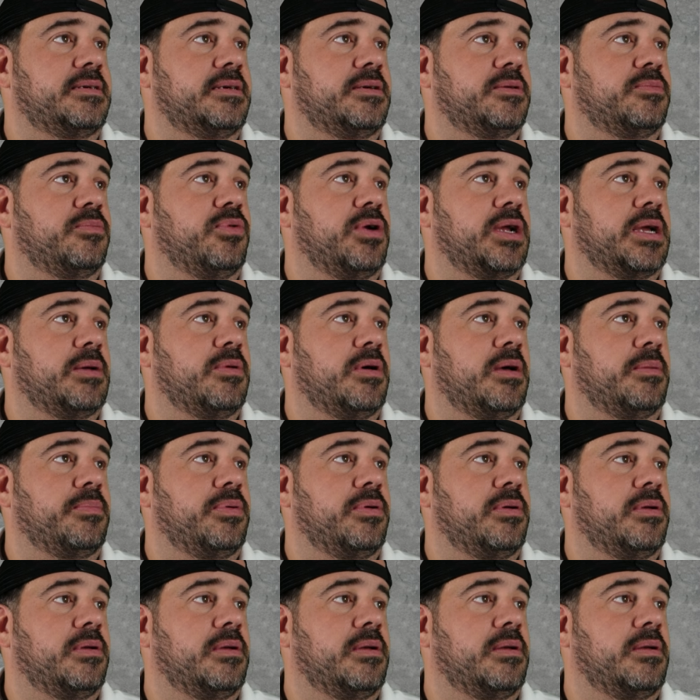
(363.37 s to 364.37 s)
Bring him up.
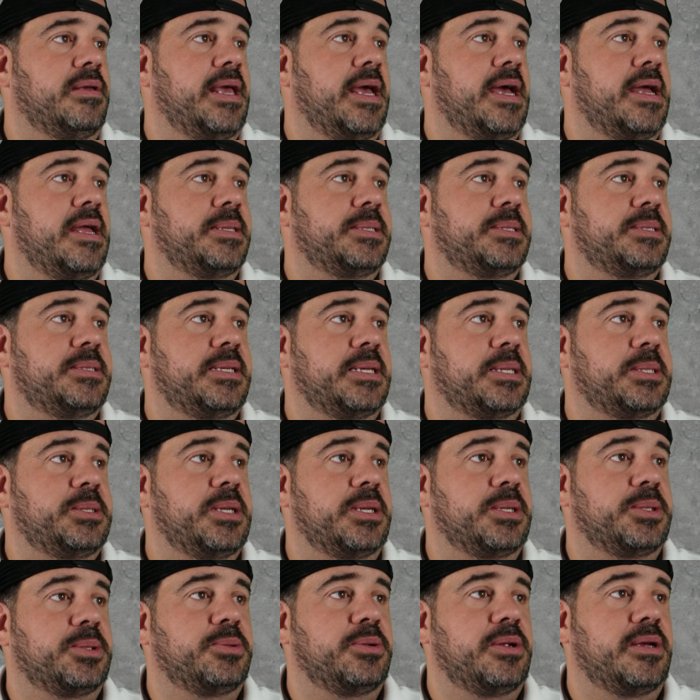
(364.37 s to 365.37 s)
Yeah, it's six
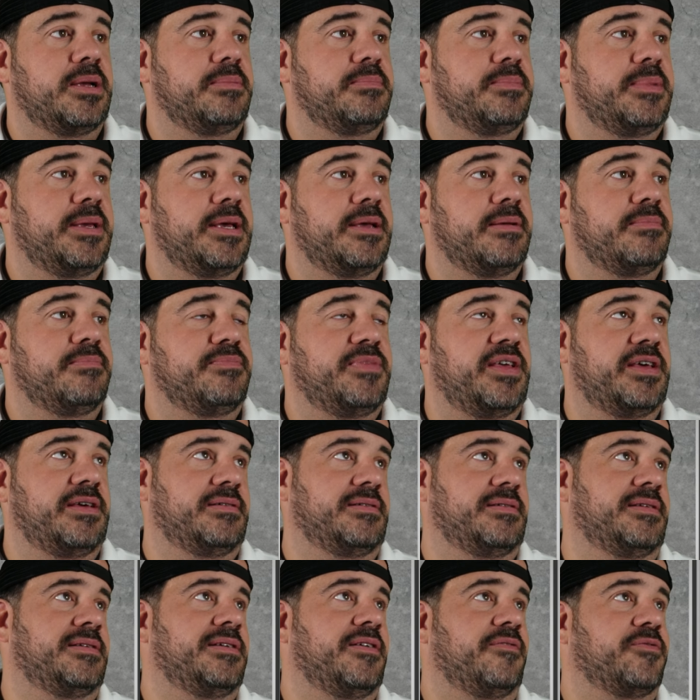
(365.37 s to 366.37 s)
yesterday. Yeah,
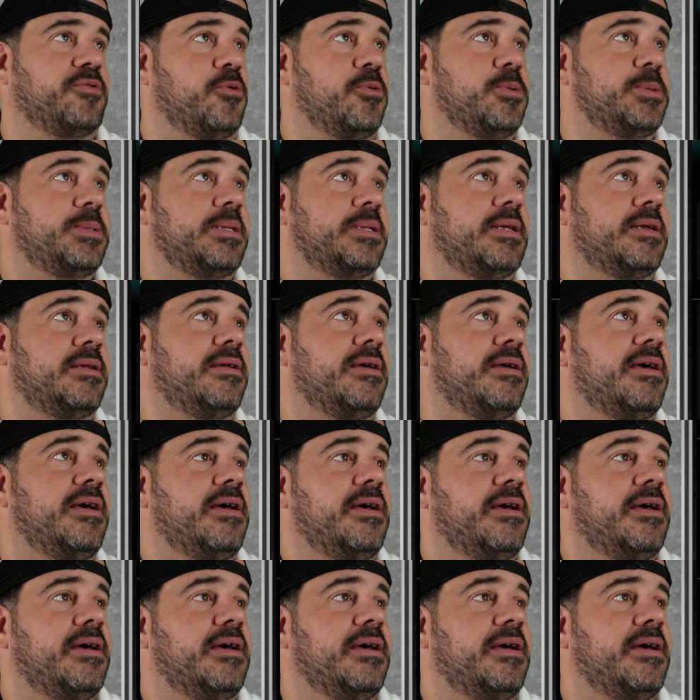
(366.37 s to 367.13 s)
of course he did.